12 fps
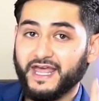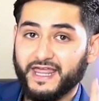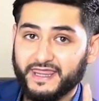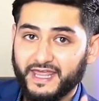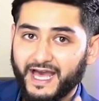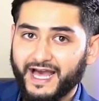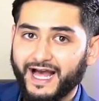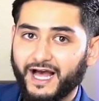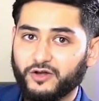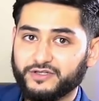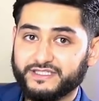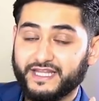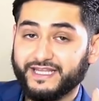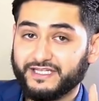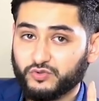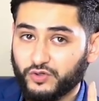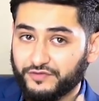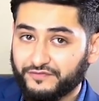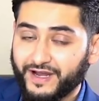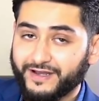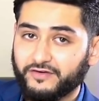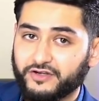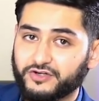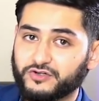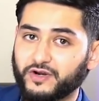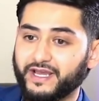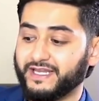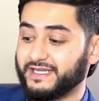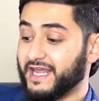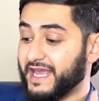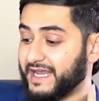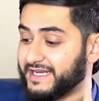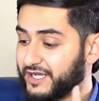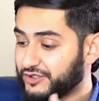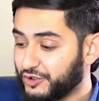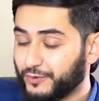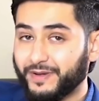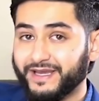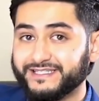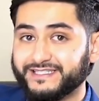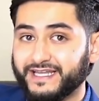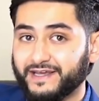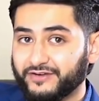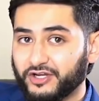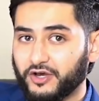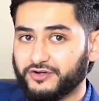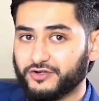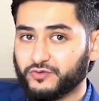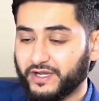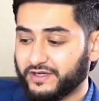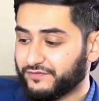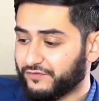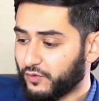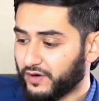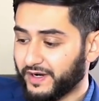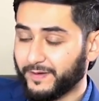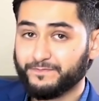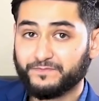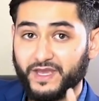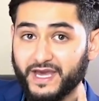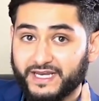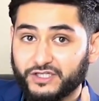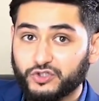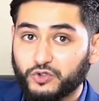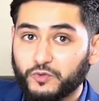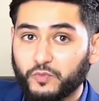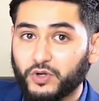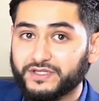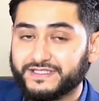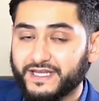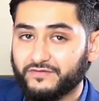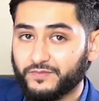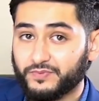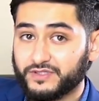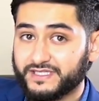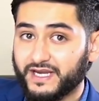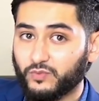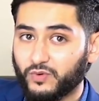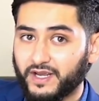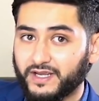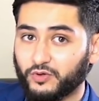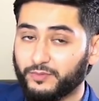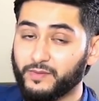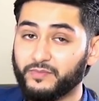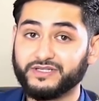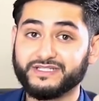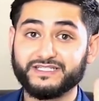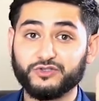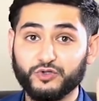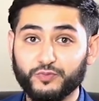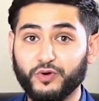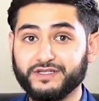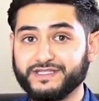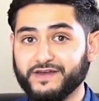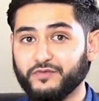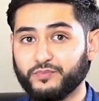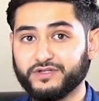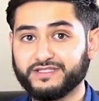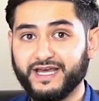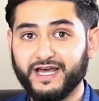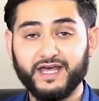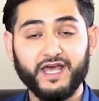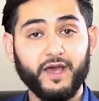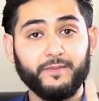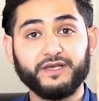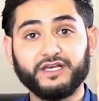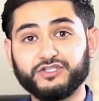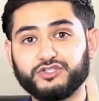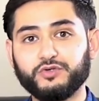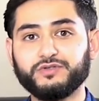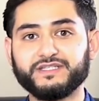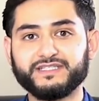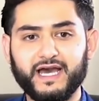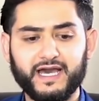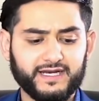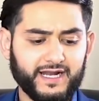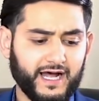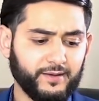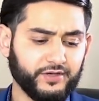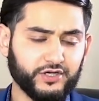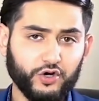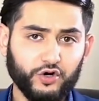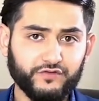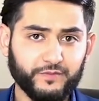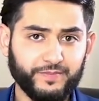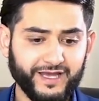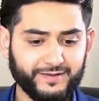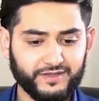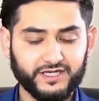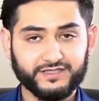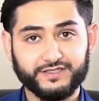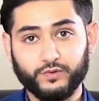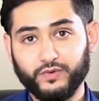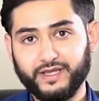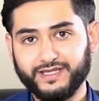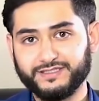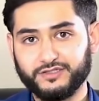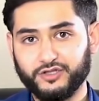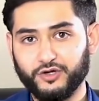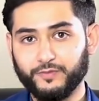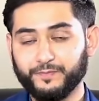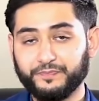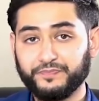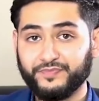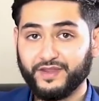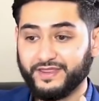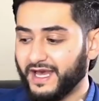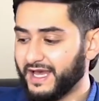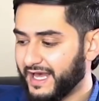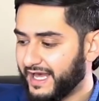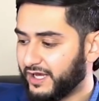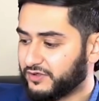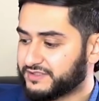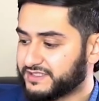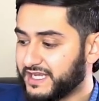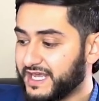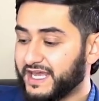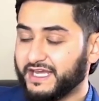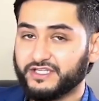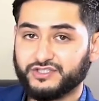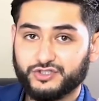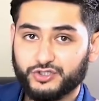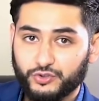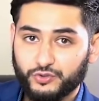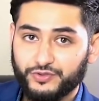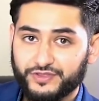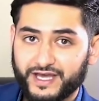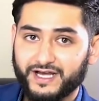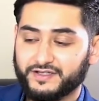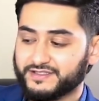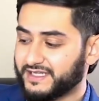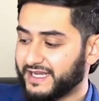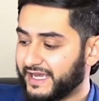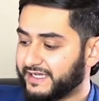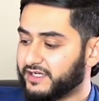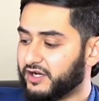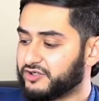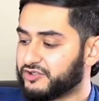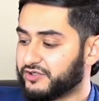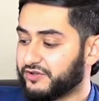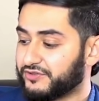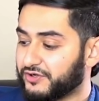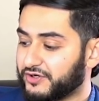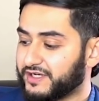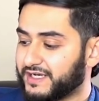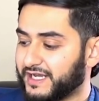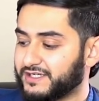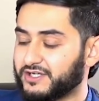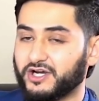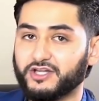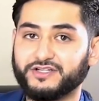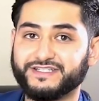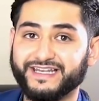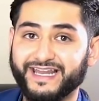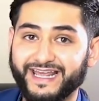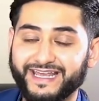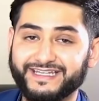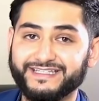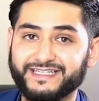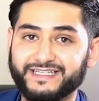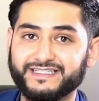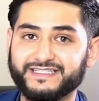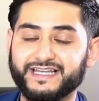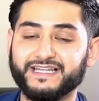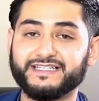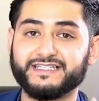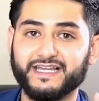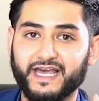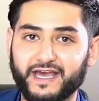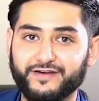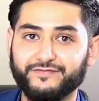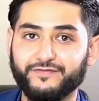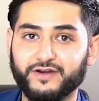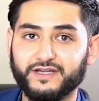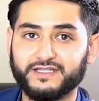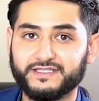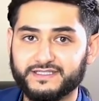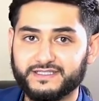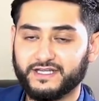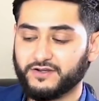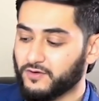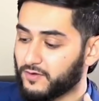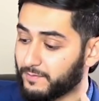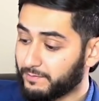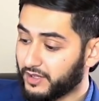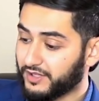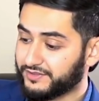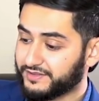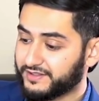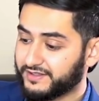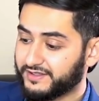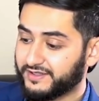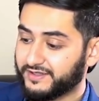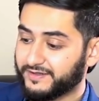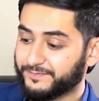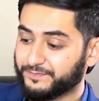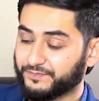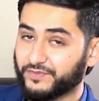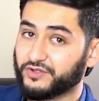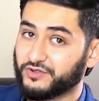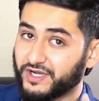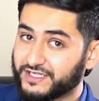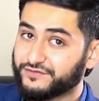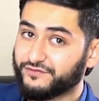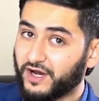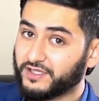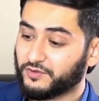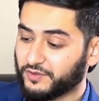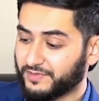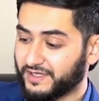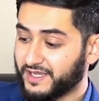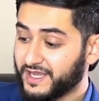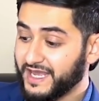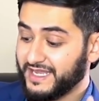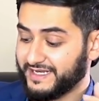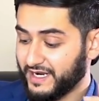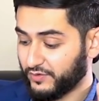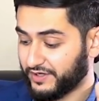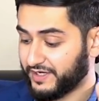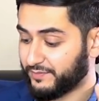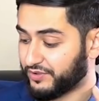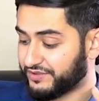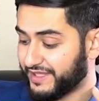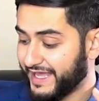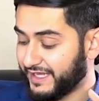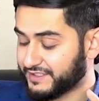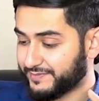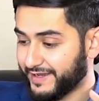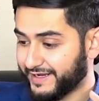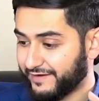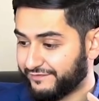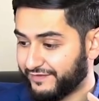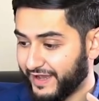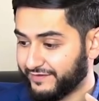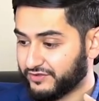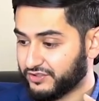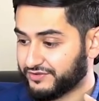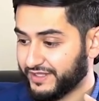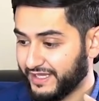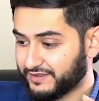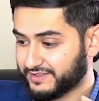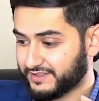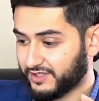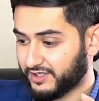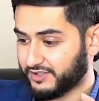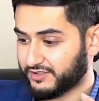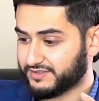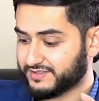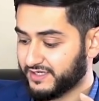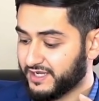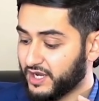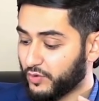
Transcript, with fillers: That house that's worth five hundred grand, and now you paid seven hundred grand for it at a two point seven percent rate. Remember, it's two point seven percent because you decided I'm gonna overpay because the rate is low. That house is two thousand eight hundred thirty-nine dollars and eighteen cents every single month. You guys following me? Now we're gonna put the house back at five hundred thousand dollars.